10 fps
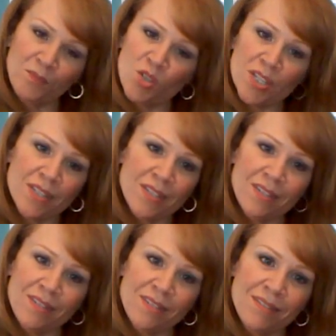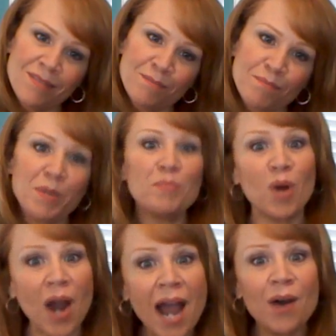just be
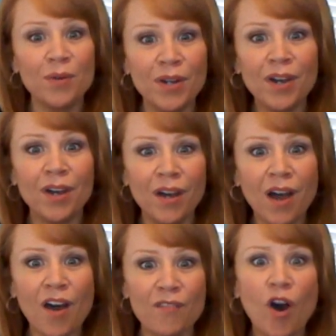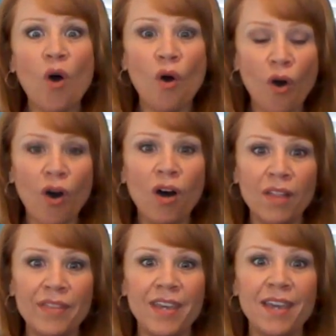proud of all
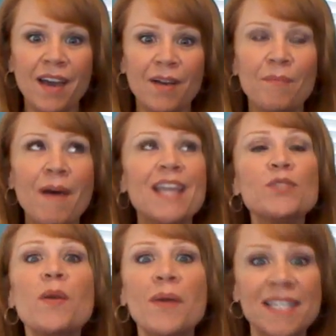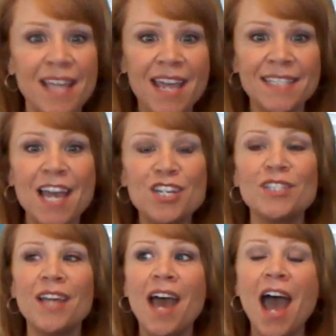the, I guess what I want to say is
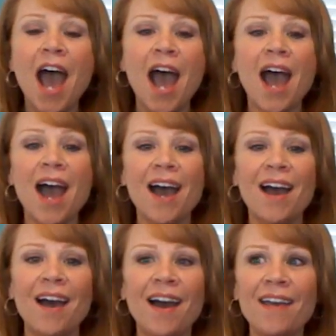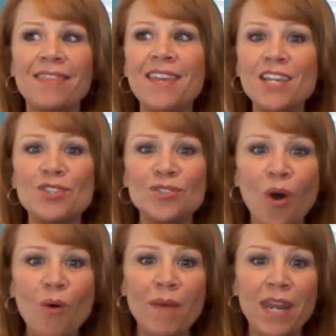I think
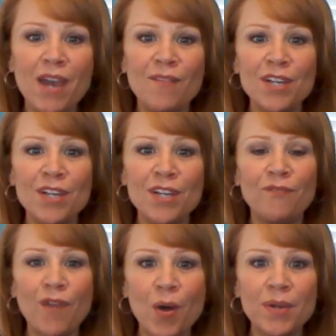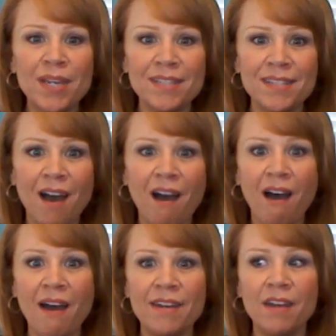so many of us focus
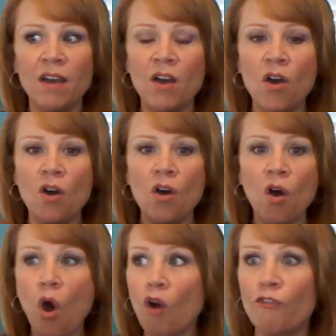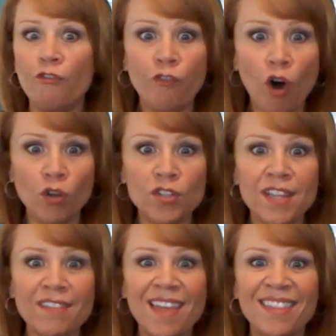on our faults,
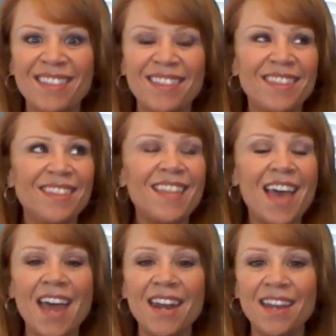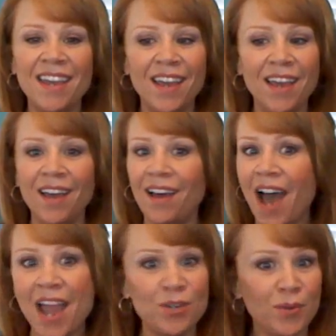and
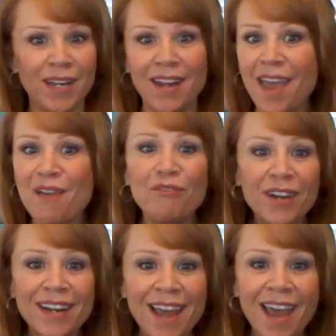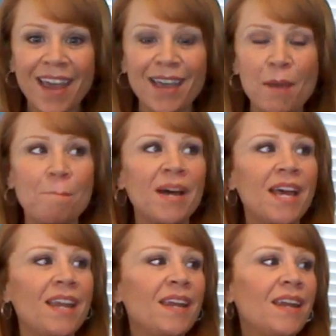I do it every day, but